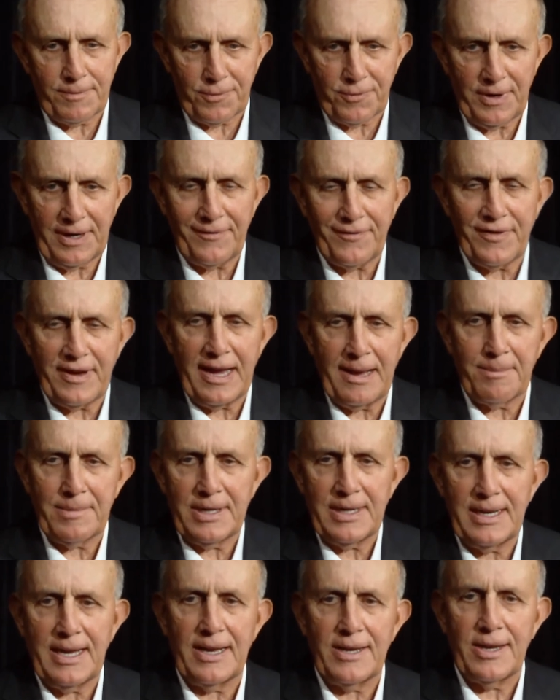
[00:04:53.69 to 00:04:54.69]
a great
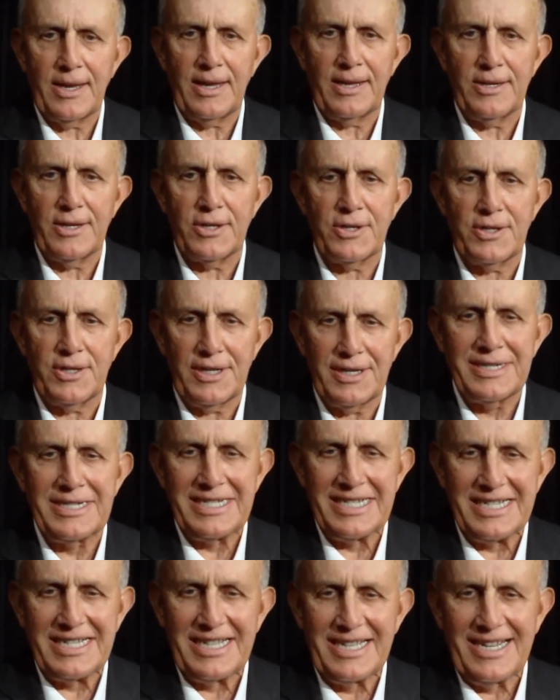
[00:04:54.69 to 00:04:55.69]
family, and I tell you, just uh,
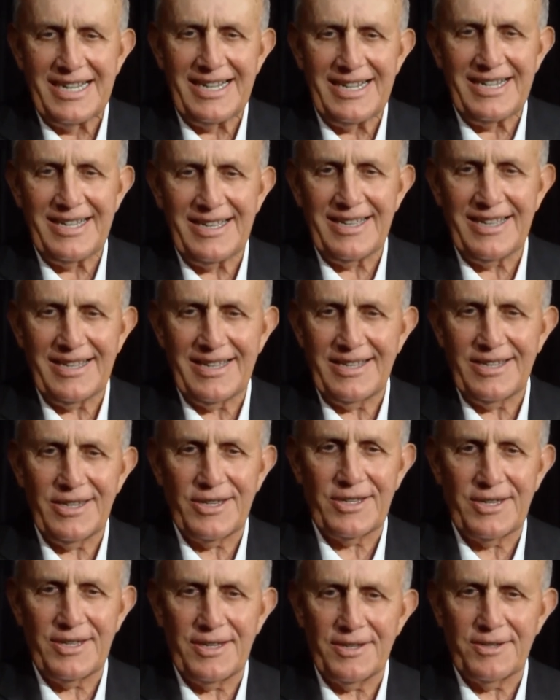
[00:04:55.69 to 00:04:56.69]
uh,
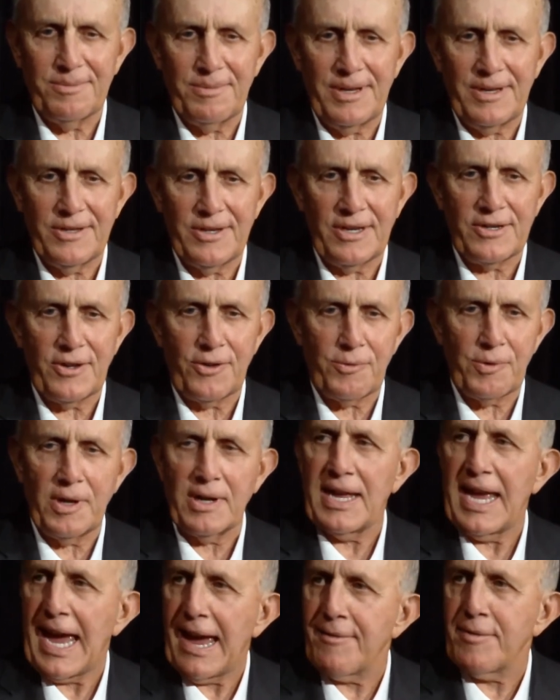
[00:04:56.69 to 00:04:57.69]
just uh, it's been such a thrill
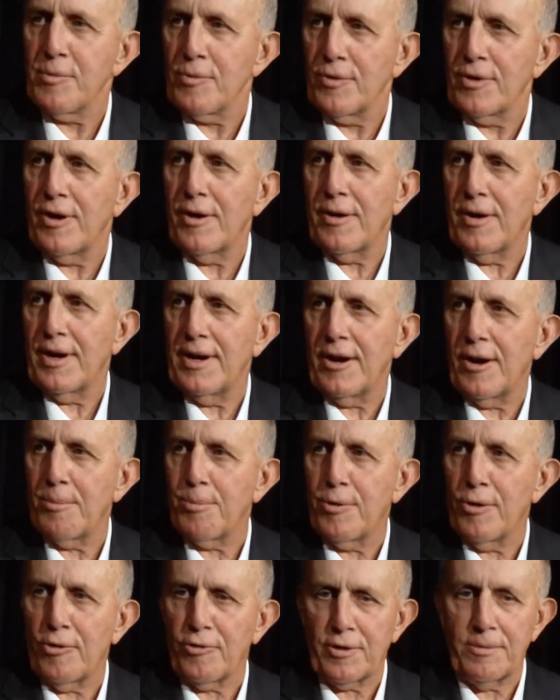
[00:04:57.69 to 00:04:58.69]
to have him on our in our
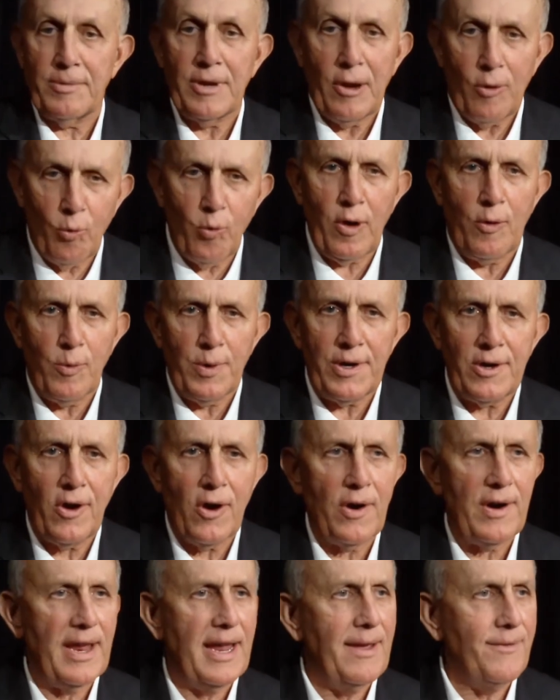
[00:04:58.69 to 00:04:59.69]
program. Where we
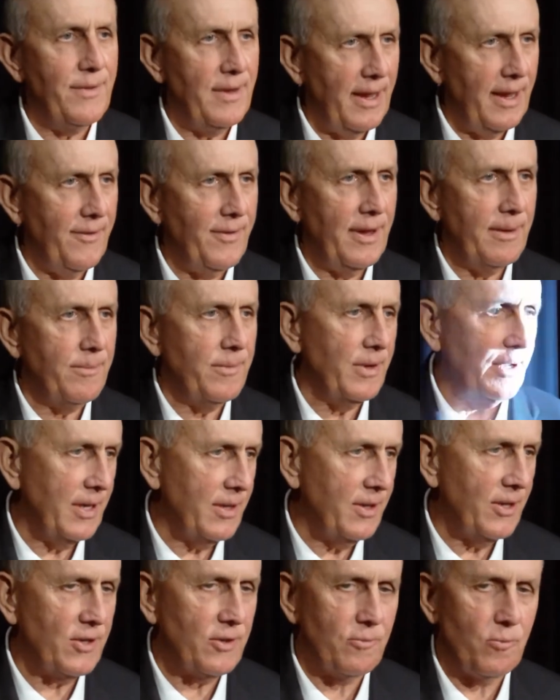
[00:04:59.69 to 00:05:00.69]
are to have, have him get
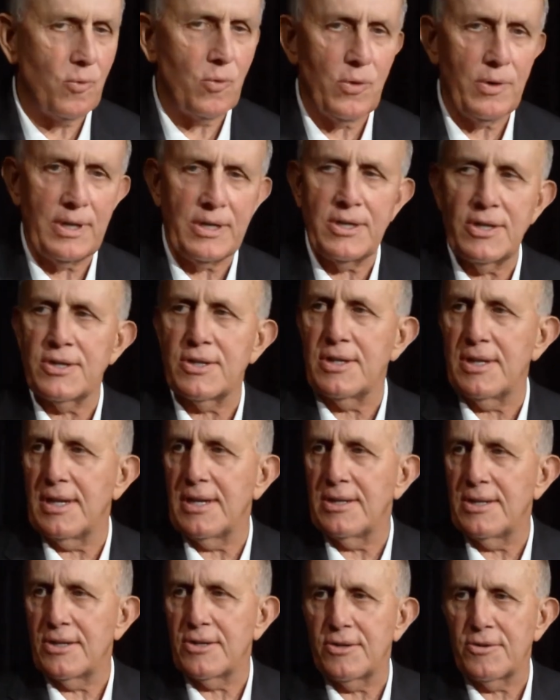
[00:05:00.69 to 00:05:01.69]
this award is just uh,
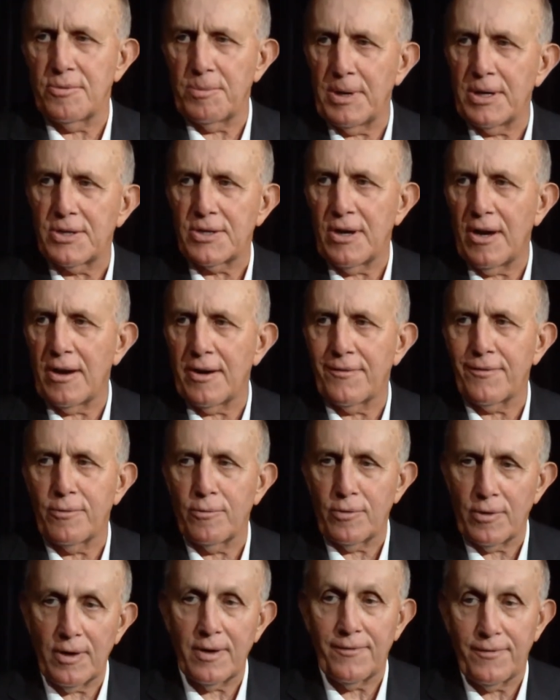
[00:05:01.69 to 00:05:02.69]
just a tremendous honor for
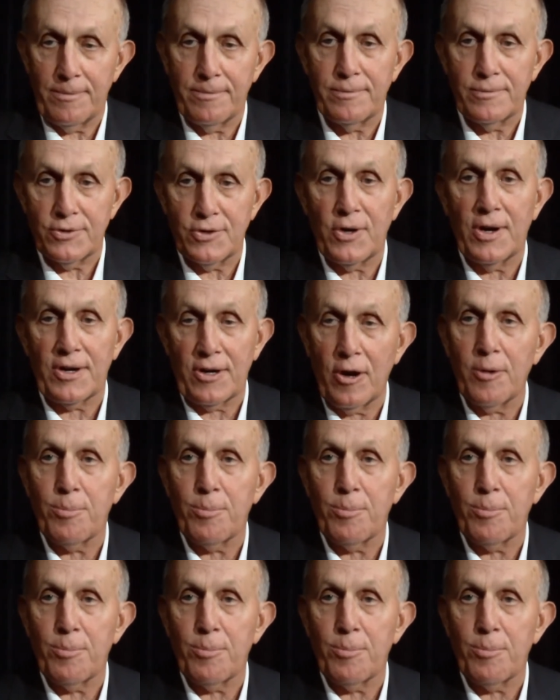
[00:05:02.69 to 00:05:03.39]
the, from starting our